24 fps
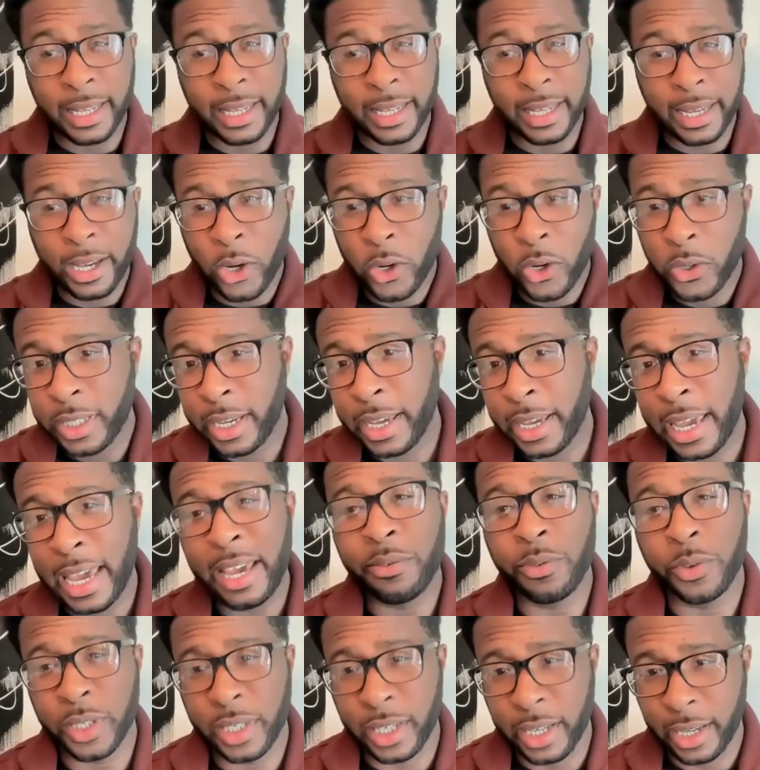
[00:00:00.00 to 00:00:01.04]
all day,
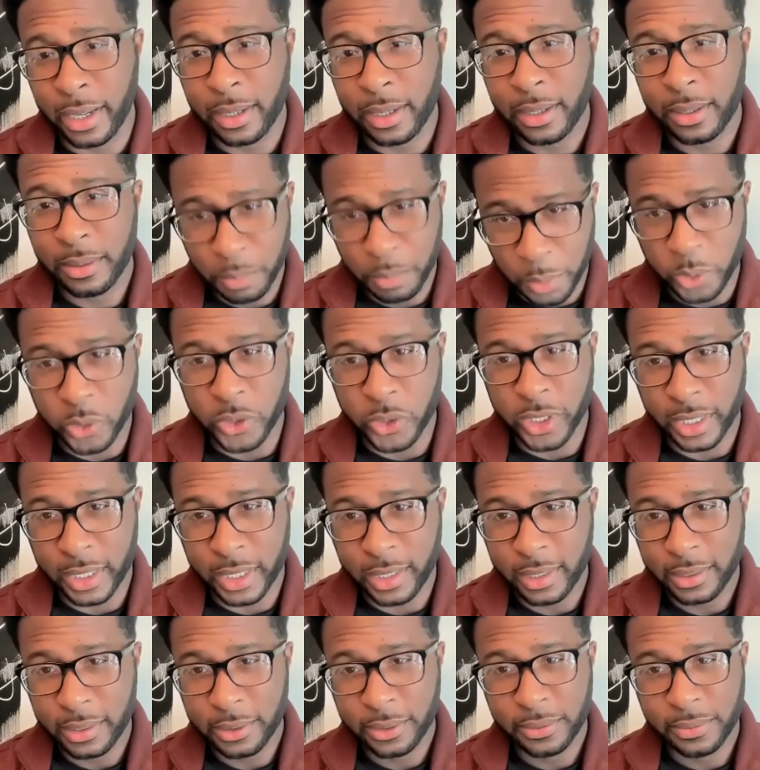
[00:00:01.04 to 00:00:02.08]
every day.
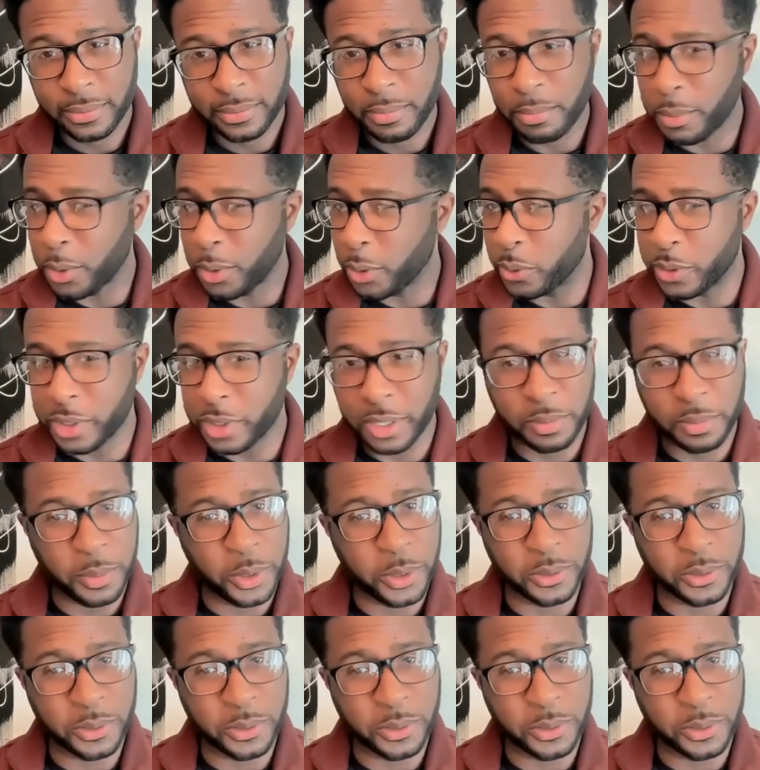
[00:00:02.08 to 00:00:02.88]
Music. Music.